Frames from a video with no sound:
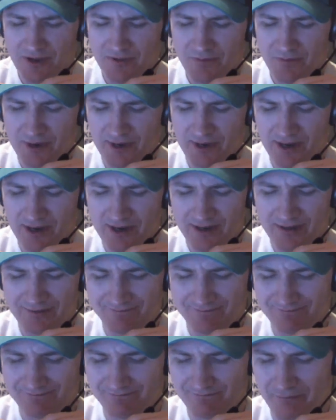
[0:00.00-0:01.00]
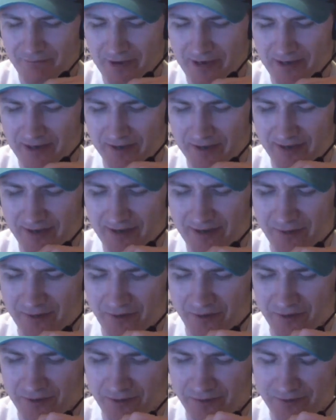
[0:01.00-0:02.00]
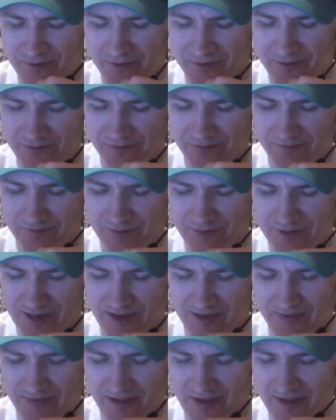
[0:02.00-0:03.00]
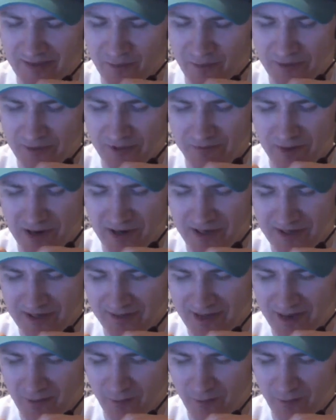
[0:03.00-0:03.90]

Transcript: But, I don't know. I think with the money, that